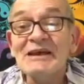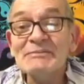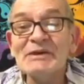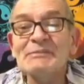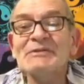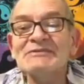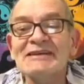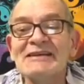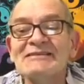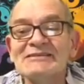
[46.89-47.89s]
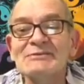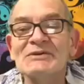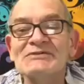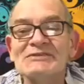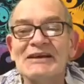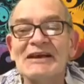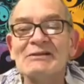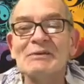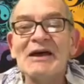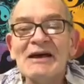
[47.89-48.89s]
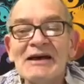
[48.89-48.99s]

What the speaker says: People tend to want to help.